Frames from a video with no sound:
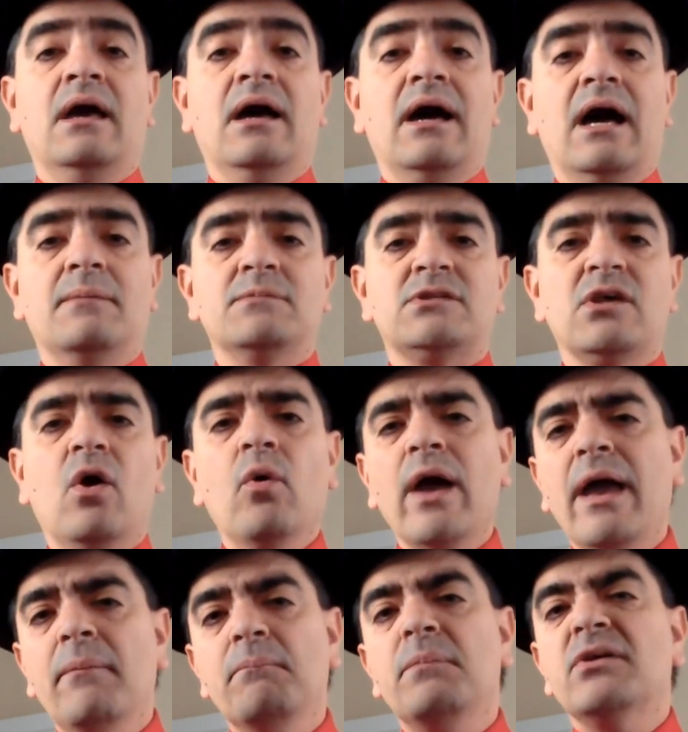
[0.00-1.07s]
Um, so,
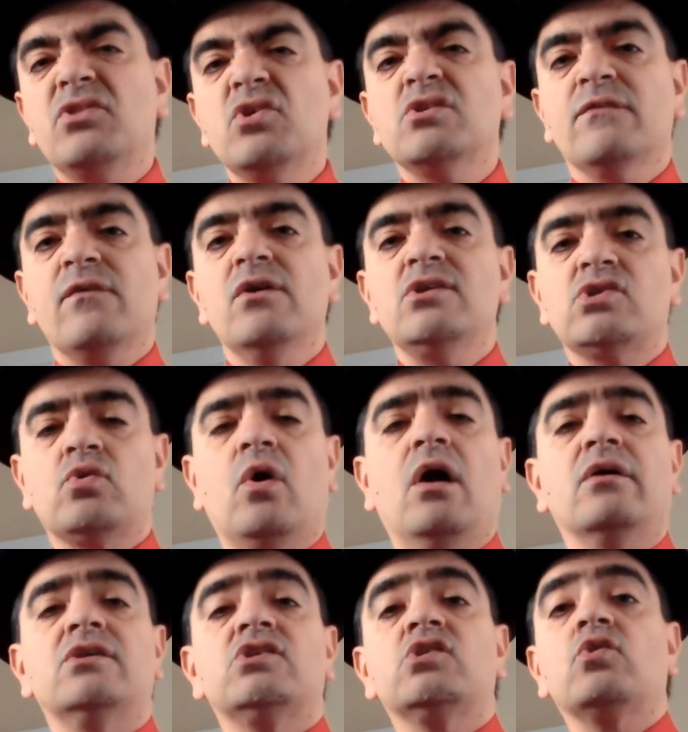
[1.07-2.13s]
but there's a very
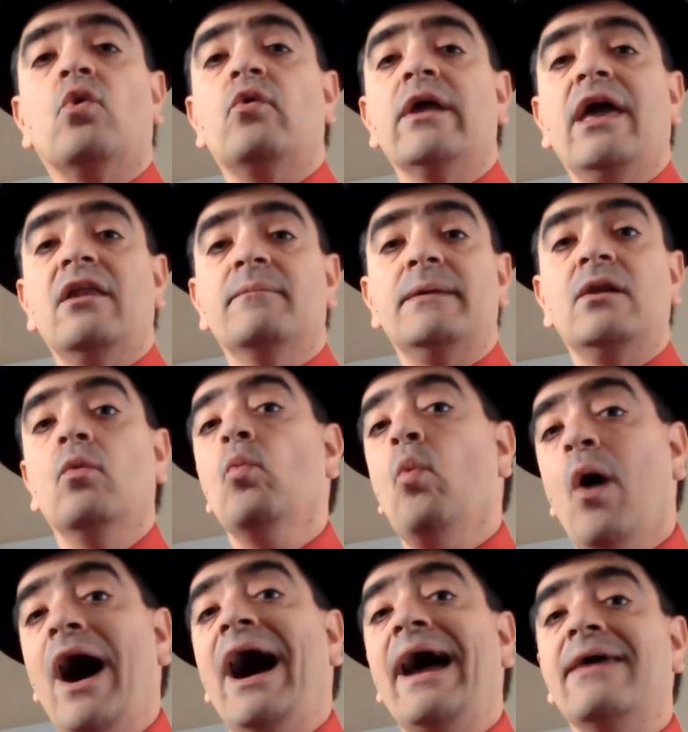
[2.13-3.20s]
strong story element
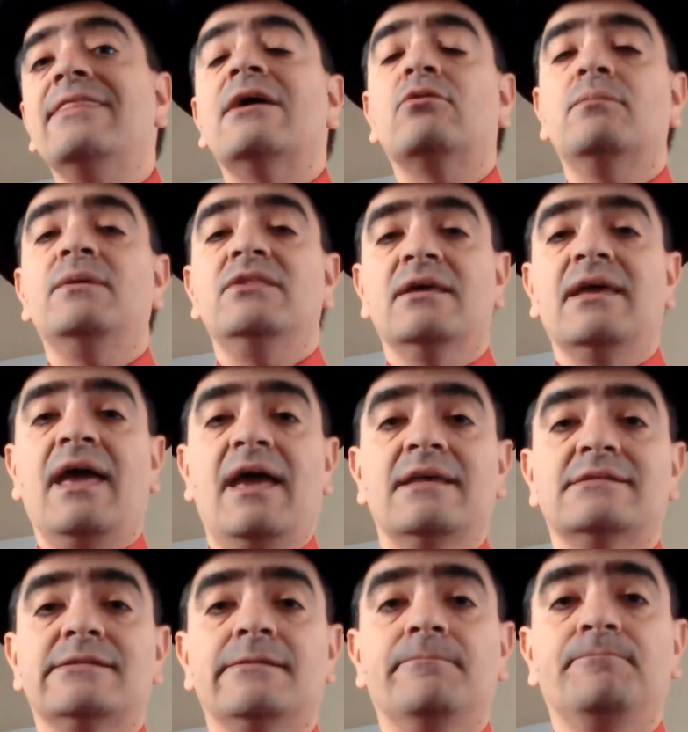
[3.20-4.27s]
why that would be the
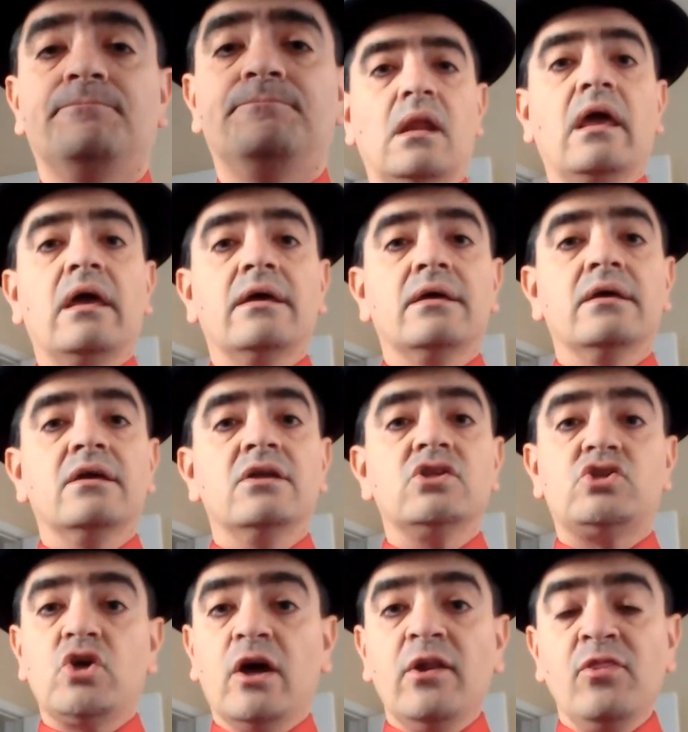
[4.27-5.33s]
case.
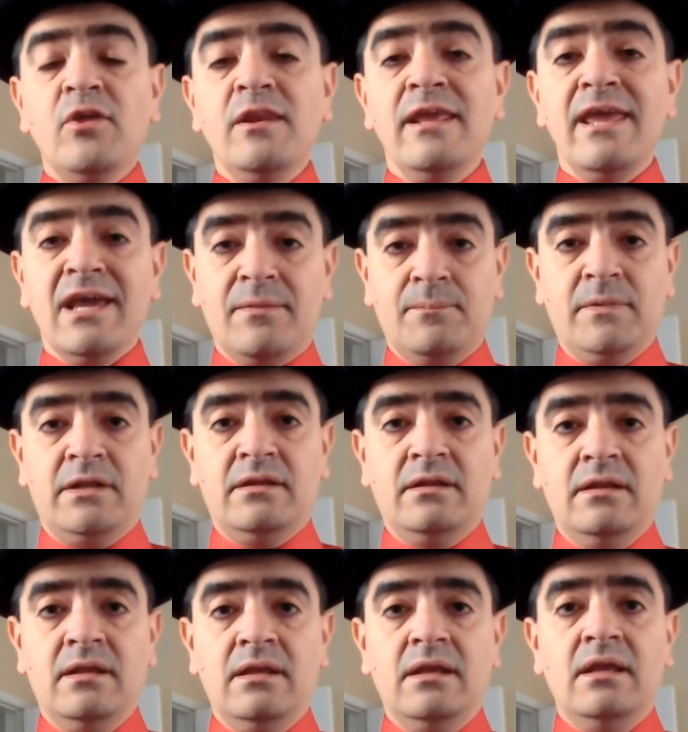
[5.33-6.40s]
Jonathan Hickman
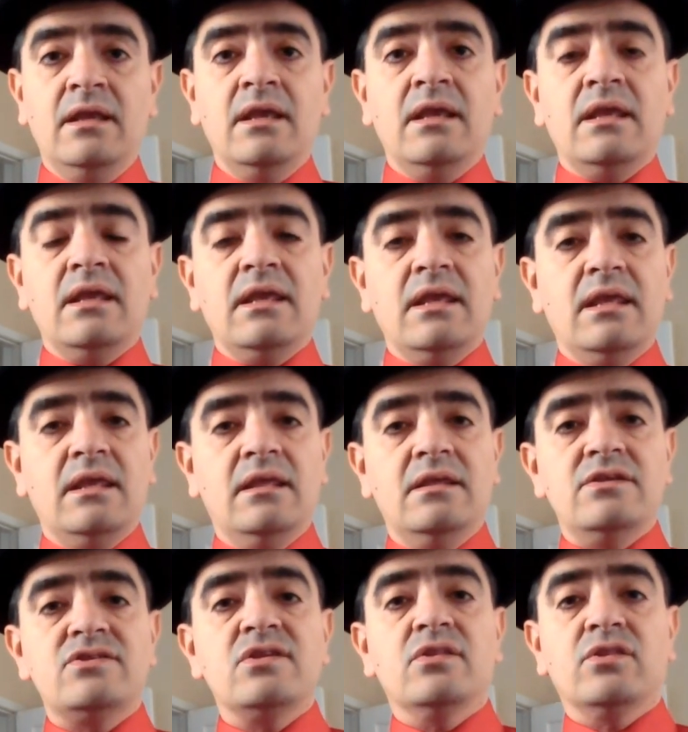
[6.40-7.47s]

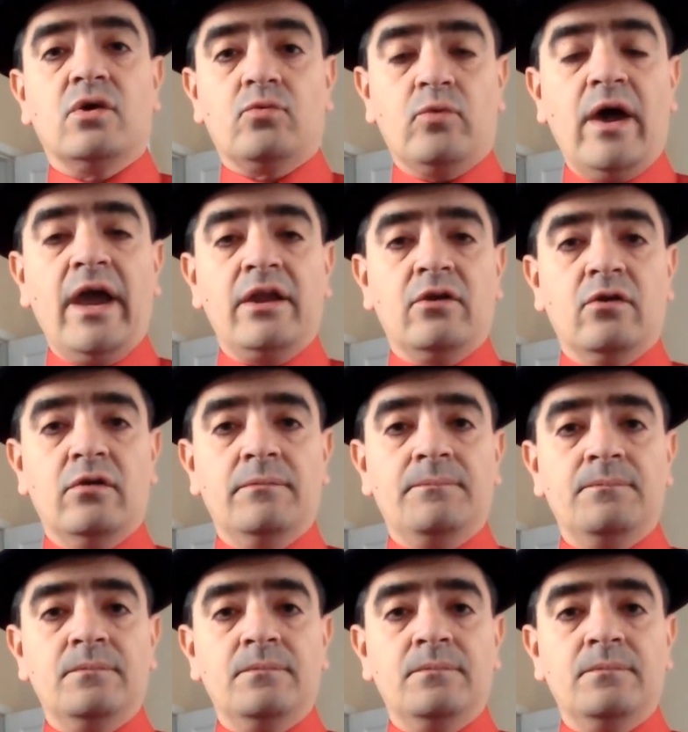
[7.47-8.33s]
is the writer